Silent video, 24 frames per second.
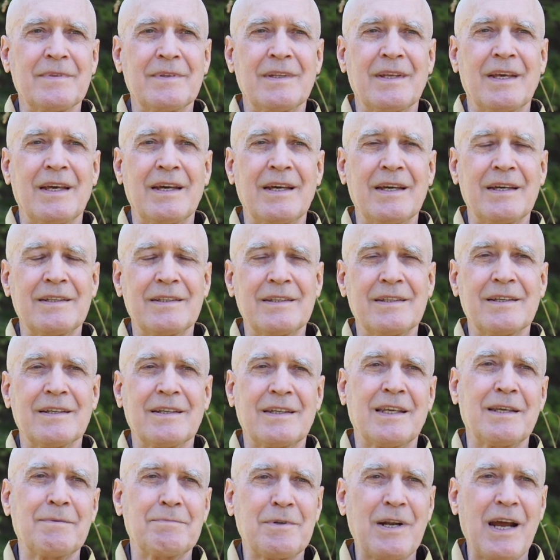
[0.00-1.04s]
and
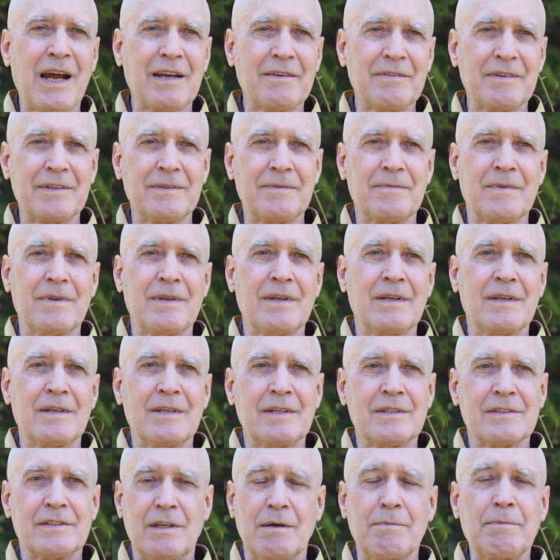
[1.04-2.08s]
keep track of it.
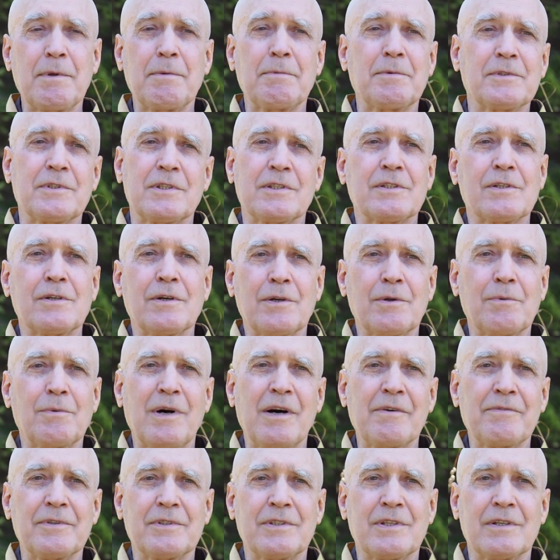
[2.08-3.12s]
Some people just go to
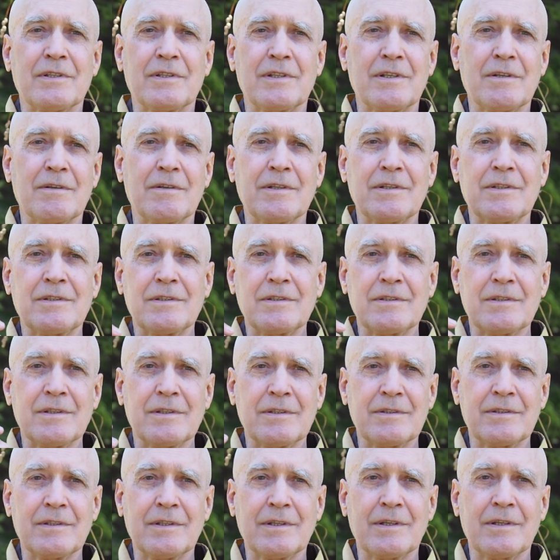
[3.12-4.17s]
Wamfachung during
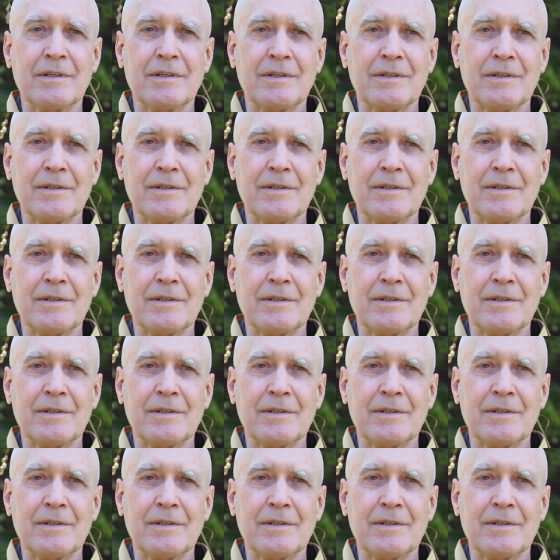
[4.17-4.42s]
the